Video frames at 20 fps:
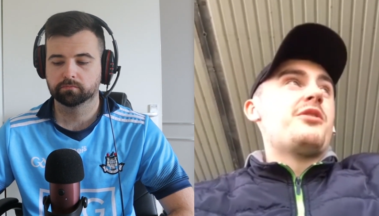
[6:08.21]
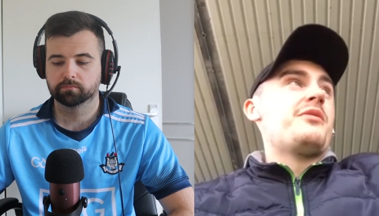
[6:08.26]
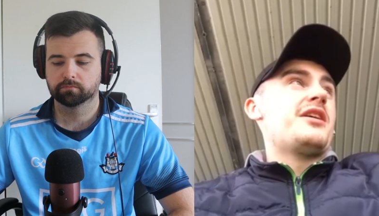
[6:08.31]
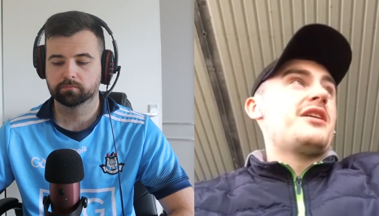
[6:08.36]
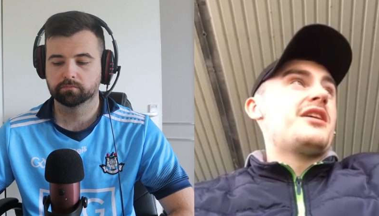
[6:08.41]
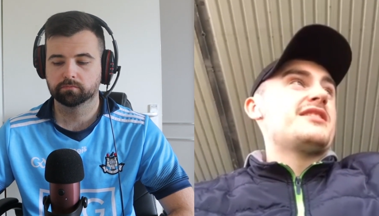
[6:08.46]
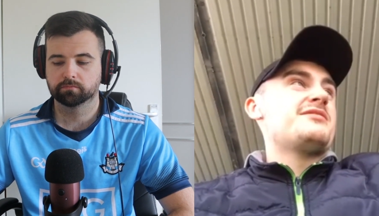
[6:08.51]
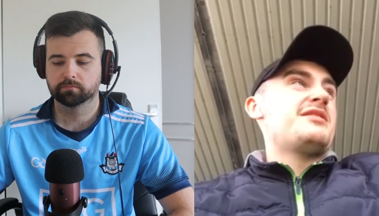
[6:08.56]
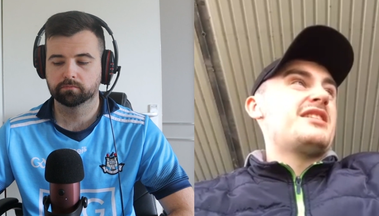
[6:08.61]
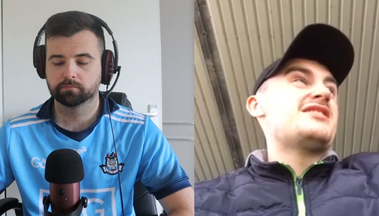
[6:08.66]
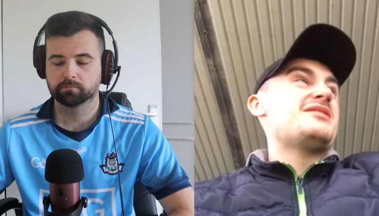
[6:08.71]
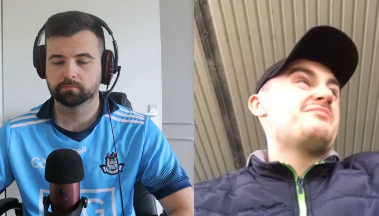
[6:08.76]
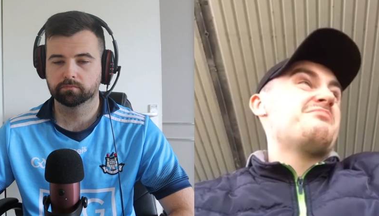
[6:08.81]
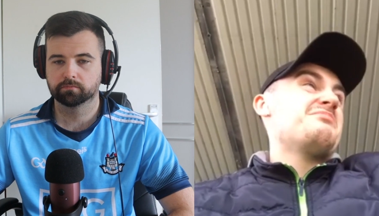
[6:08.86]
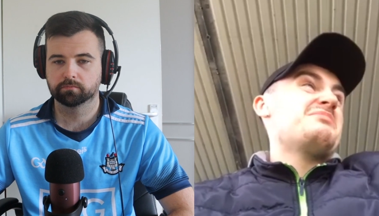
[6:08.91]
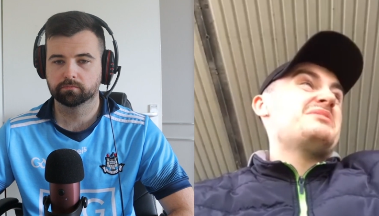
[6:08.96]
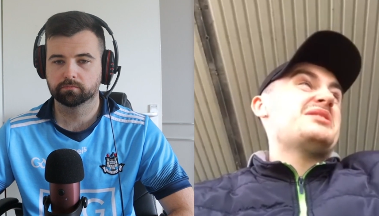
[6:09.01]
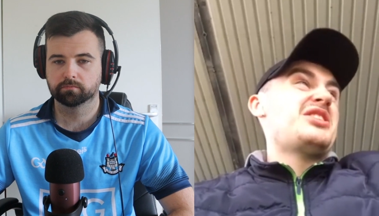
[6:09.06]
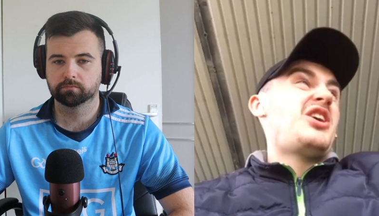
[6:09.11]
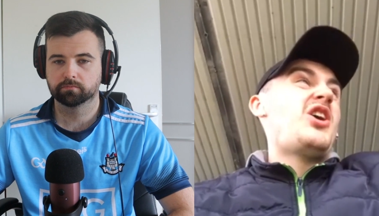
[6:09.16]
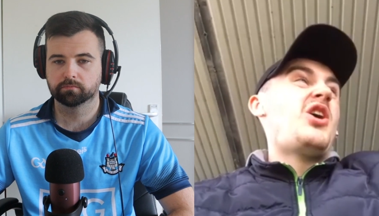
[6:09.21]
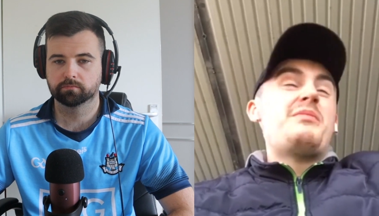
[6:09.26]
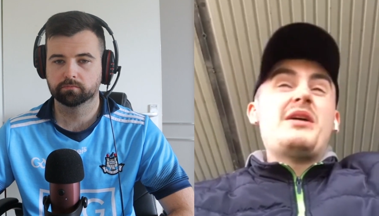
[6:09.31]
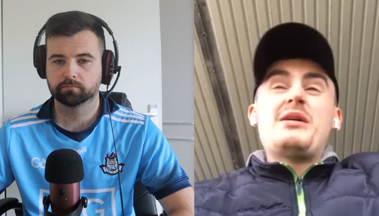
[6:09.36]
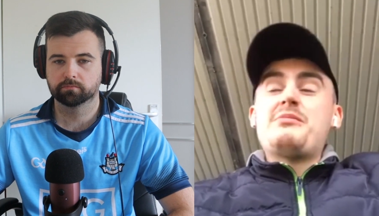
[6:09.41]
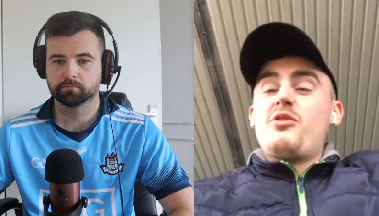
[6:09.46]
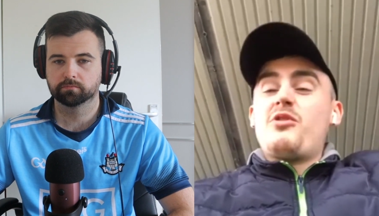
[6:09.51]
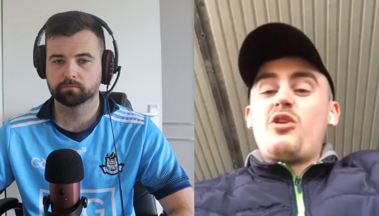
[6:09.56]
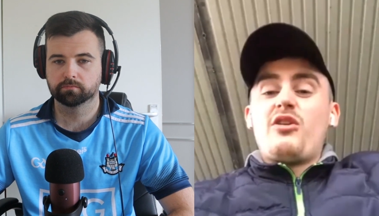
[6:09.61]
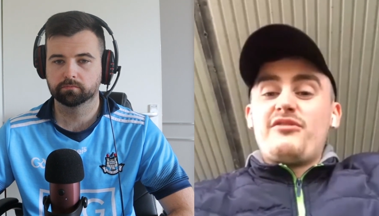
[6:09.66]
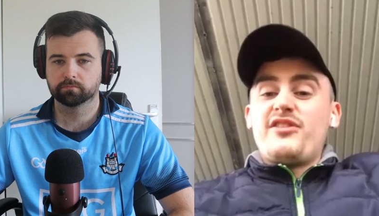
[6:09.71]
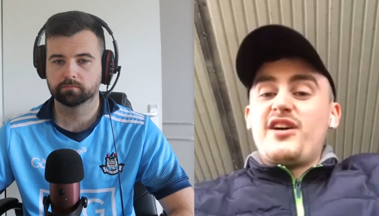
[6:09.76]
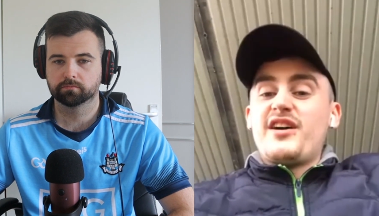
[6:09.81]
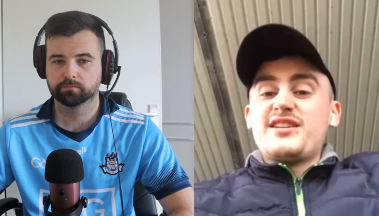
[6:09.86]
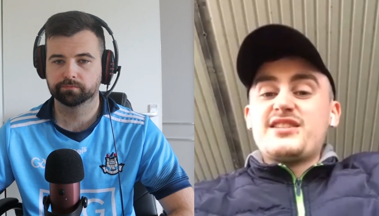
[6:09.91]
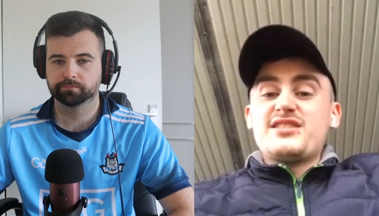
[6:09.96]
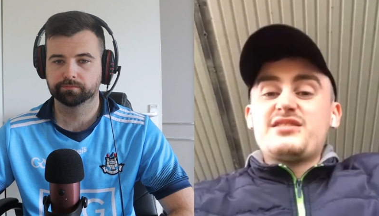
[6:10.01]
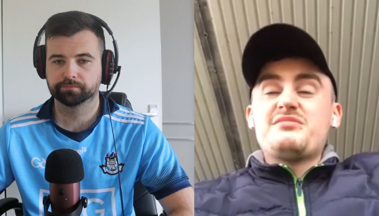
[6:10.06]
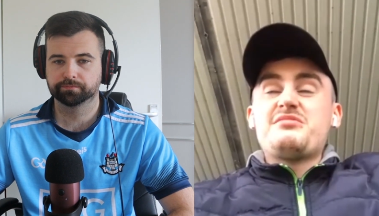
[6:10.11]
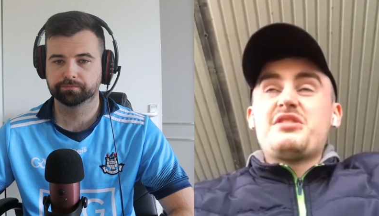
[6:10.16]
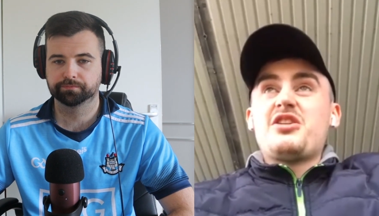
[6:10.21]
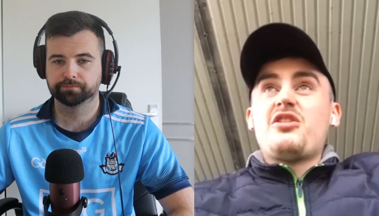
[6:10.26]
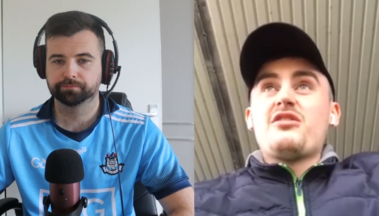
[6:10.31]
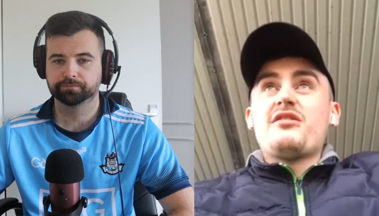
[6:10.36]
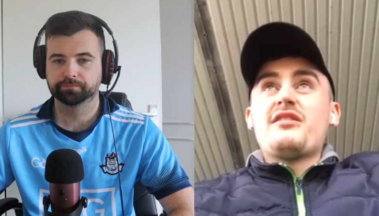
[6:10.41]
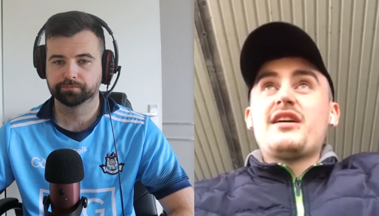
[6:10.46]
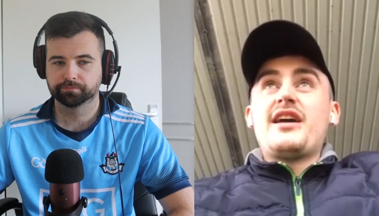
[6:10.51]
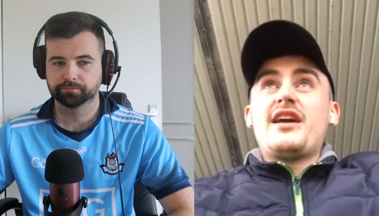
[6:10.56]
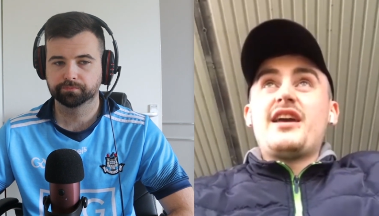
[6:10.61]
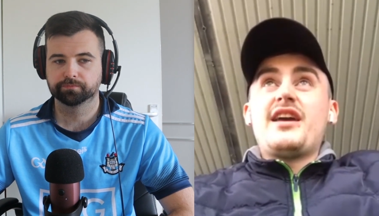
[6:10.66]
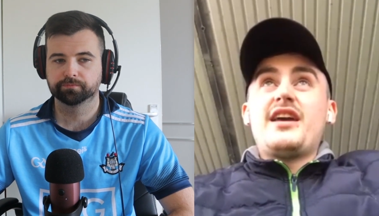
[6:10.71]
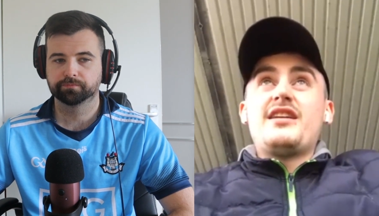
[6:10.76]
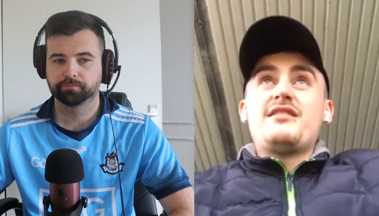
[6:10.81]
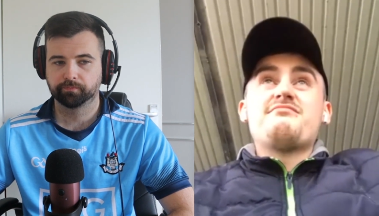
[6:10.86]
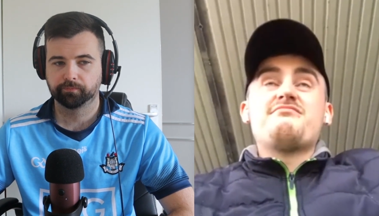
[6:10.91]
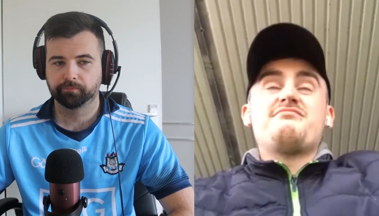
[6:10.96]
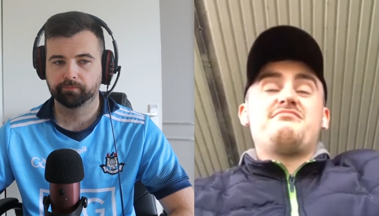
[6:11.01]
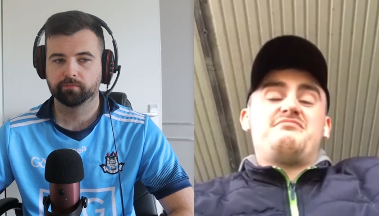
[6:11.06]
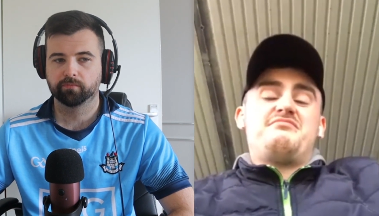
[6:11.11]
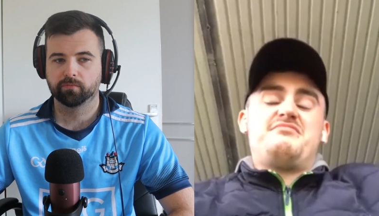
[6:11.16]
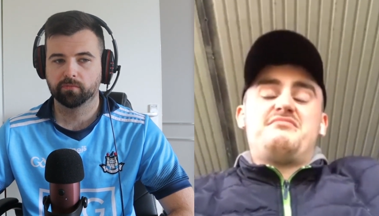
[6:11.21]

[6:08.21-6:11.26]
Speaker 1: We know we I, I saw a bit more fight, you know, in